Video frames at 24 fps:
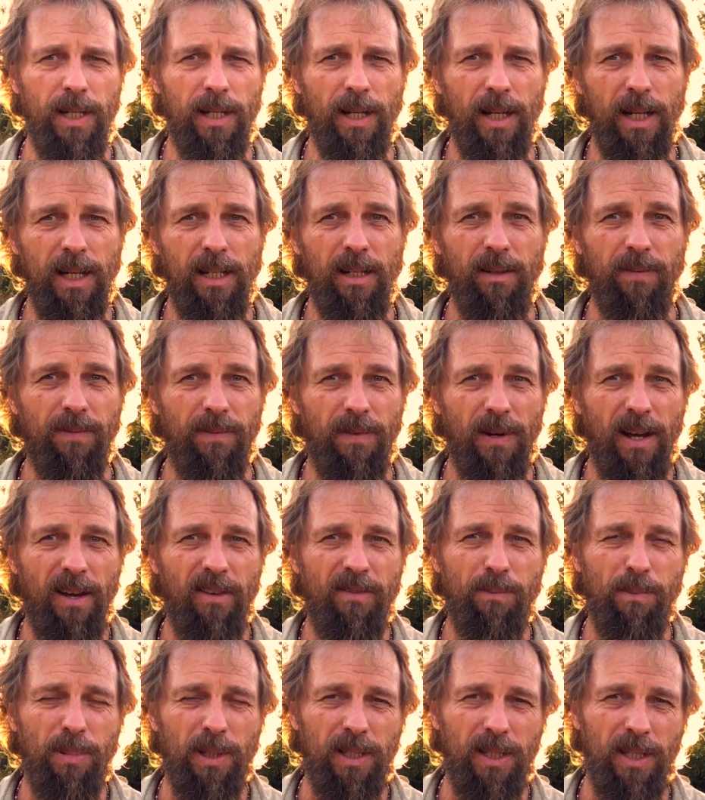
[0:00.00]

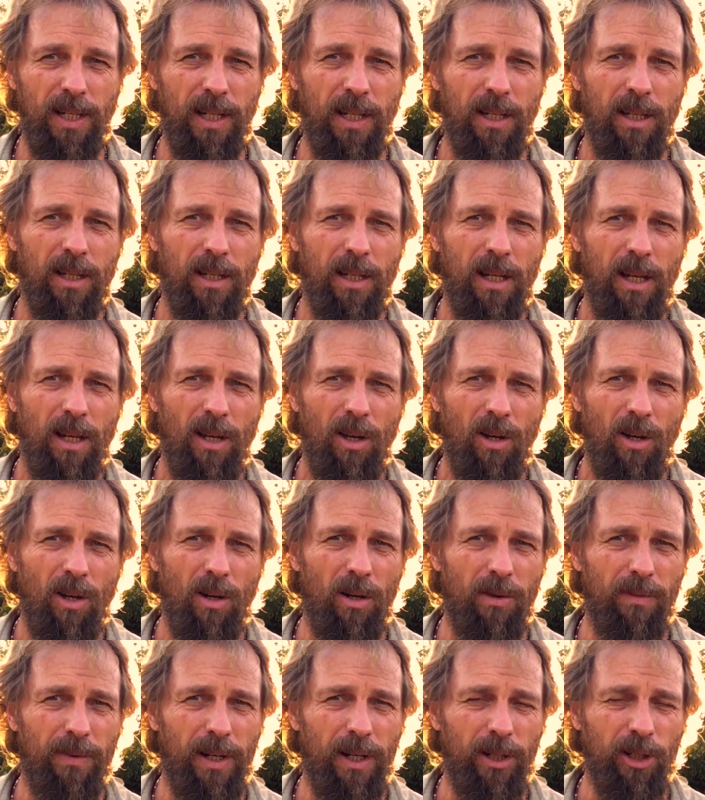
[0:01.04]
95%
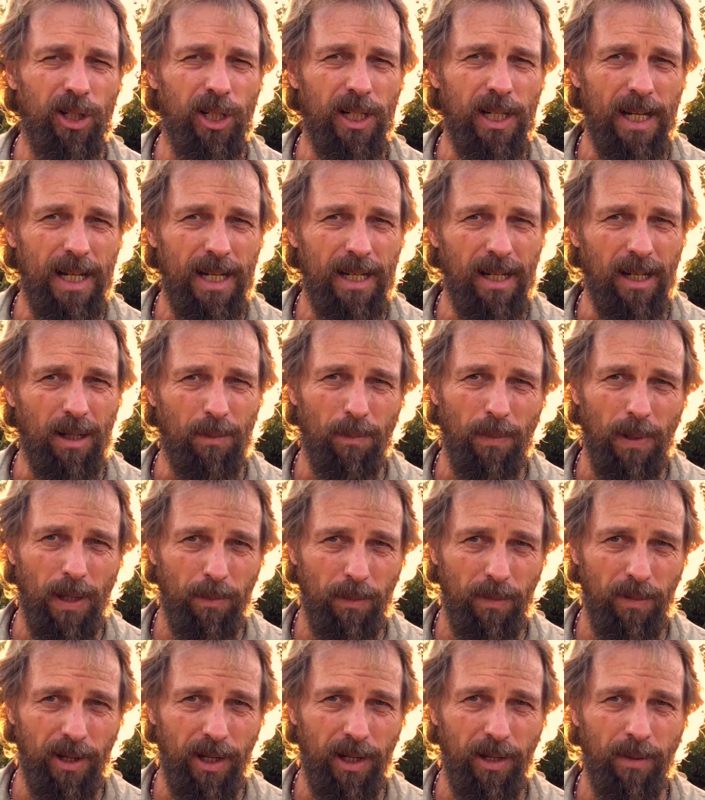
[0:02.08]
of our genetic
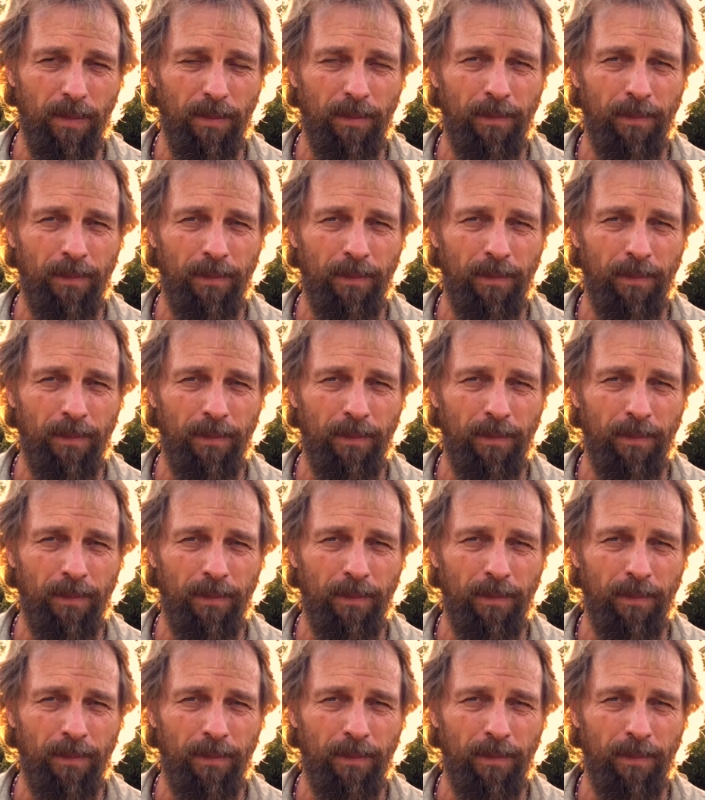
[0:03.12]
memory,